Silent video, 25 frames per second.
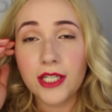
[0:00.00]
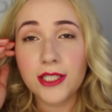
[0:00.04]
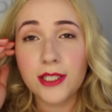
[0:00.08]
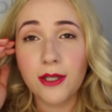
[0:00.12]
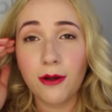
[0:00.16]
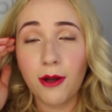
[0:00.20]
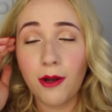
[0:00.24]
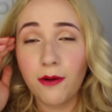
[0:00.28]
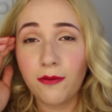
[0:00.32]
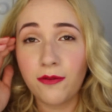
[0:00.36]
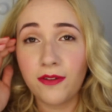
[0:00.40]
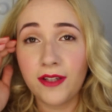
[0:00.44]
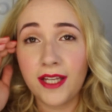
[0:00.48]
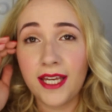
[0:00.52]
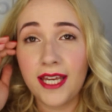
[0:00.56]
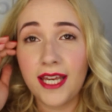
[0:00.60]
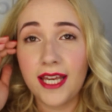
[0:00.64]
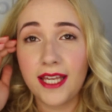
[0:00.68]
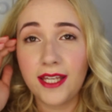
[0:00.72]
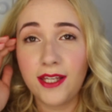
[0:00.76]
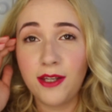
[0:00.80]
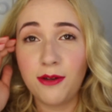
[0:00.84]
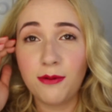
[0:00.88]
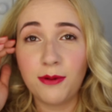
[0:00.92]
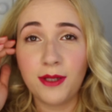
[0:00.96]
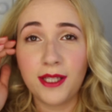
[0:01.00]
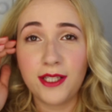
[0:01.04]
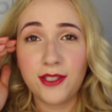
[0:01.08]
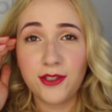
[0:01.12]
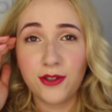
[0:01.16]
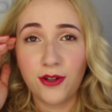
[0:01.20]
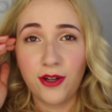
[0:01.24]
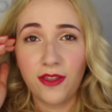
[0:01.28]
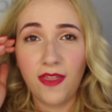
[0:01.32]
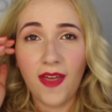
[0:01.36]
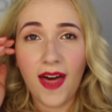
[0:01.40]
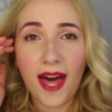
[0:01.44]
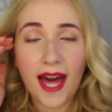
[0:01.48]
so hopefully you will
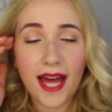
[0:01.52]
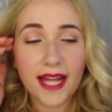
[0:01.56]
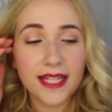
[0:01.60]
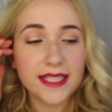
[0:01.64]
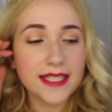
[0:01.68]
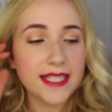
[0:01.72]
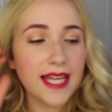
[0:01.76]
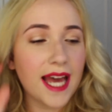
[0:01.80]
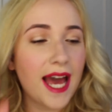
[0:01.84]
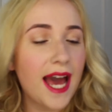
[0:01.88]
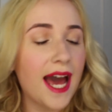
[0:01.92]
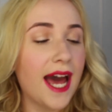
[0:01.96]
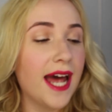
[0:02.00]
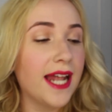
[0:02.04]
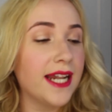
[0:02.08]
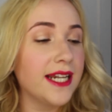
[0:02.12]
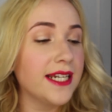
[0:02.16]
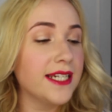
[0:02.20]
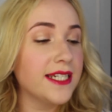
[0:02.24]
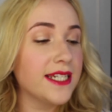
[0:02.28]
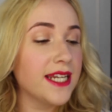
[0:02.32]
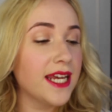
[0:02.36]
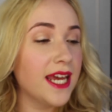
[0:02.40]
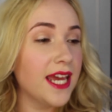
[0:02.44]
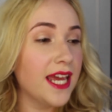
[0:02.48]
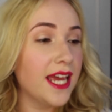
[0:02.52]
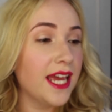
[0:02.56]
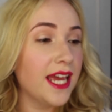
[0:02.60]
enjoy that. And